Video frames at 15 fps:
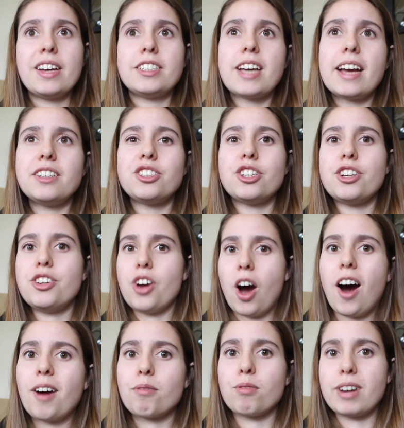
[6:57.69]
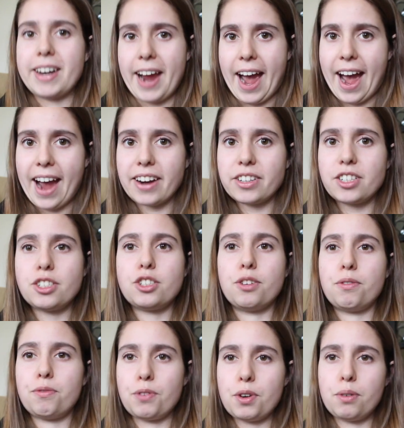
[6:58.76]
tend to not react
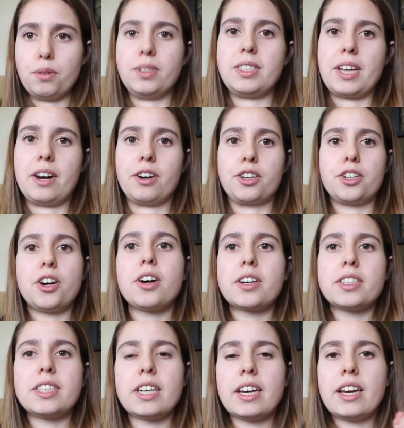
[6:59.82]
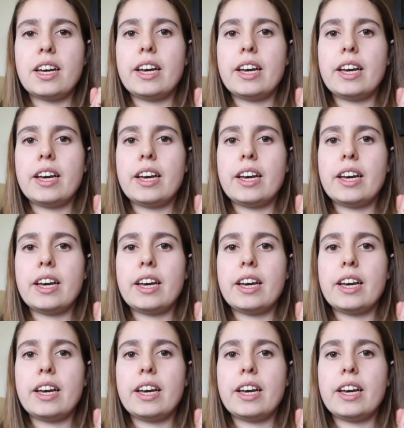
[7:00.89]
to foods that are cooked,